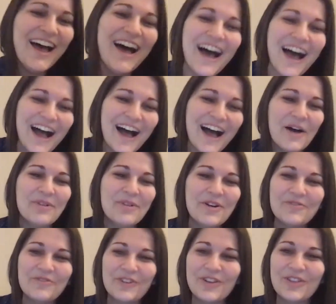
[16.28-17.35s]

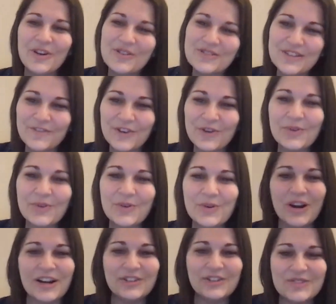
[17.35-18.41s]
For those of you
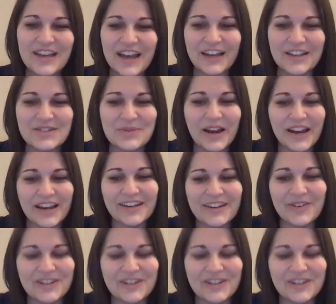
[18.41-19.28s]
who are new to Entwine